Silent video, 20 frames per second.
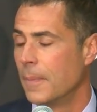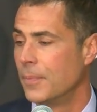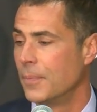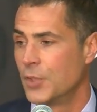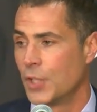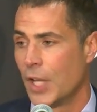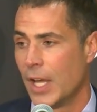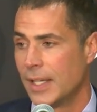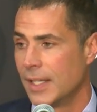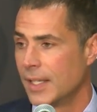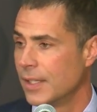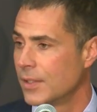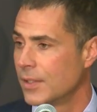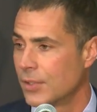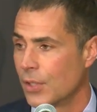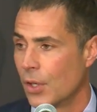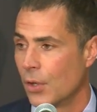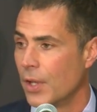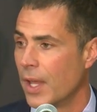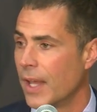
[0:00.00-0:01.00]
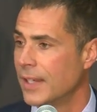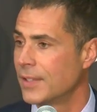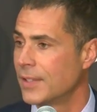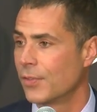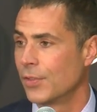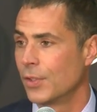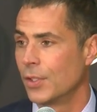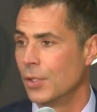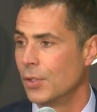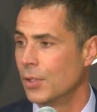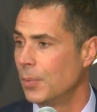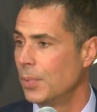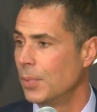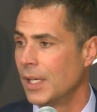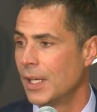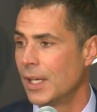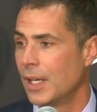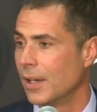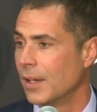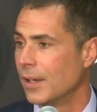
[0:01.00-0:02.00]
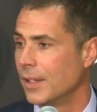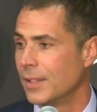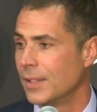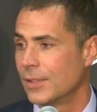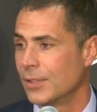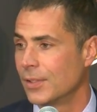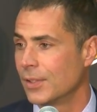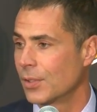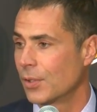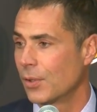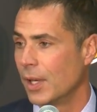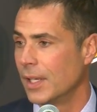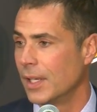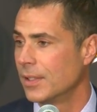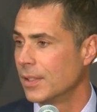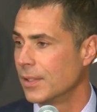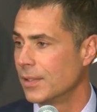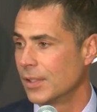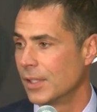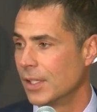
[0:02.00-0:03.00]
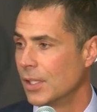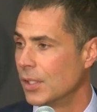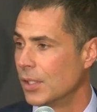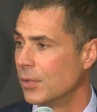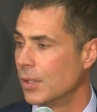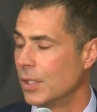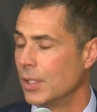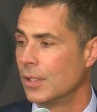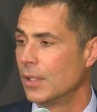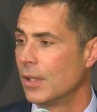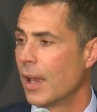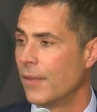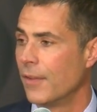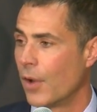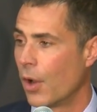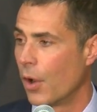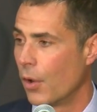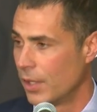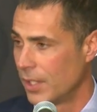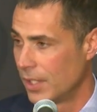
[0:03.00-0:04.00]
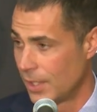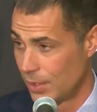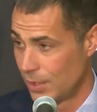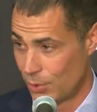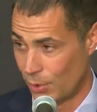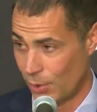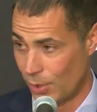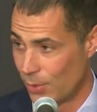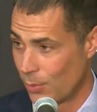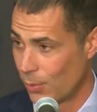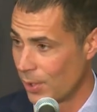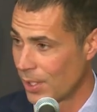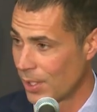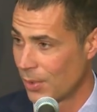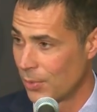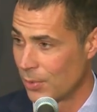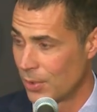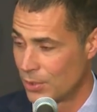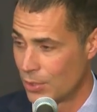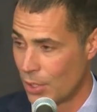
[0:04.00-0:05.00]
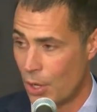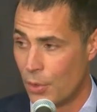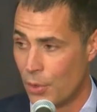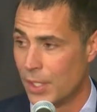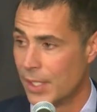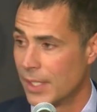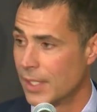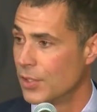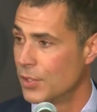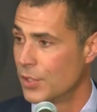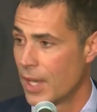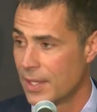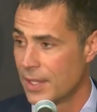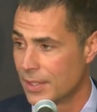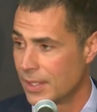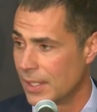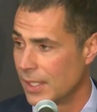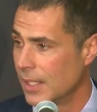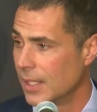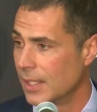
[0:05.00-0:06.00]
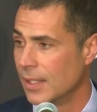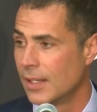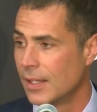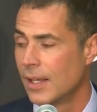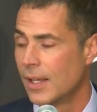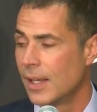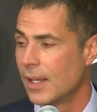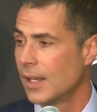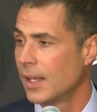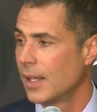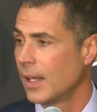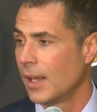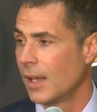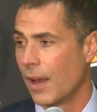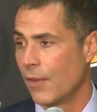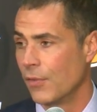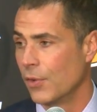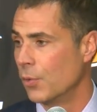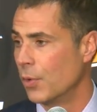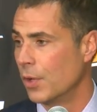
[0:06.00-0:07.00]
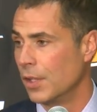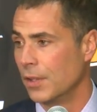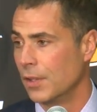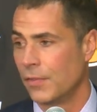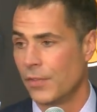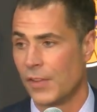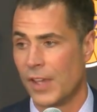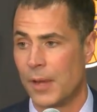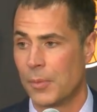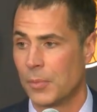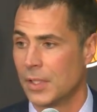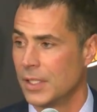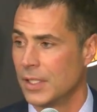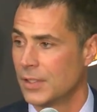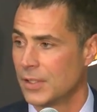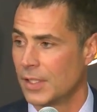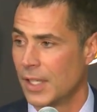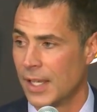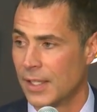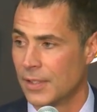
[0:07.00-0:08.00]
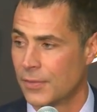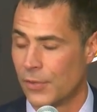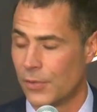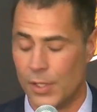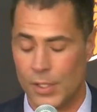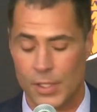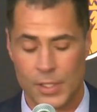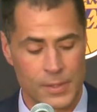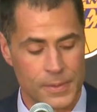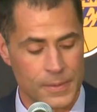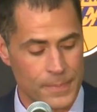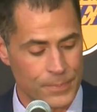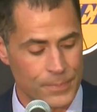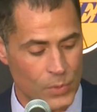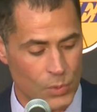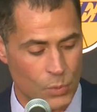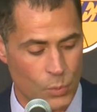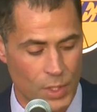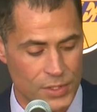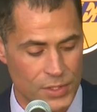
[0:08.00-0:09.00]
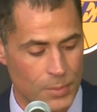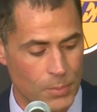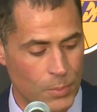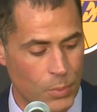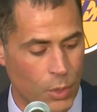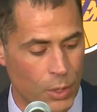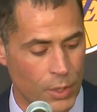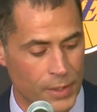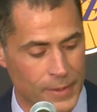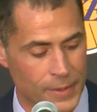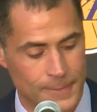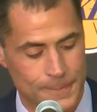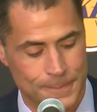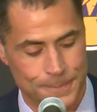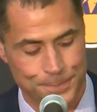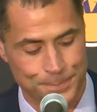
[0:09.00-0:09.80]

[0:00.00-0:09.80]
Janie, it's so nice for you to be here. It's just great to see you. And I've already enjoyed working with Joey and Jesse, and everyone in the family stands for what's important.